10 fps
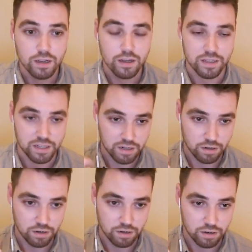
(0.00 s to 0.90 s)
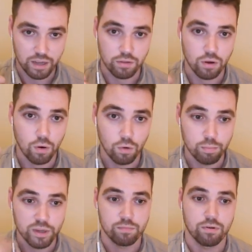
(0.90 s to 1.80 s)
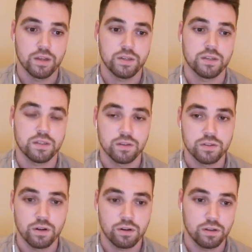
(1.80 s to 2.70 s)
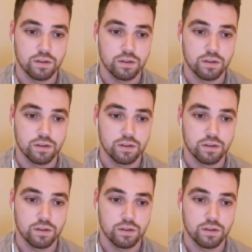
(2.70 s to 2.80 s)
it's actually going to bring down the whole Beam process. It's not going.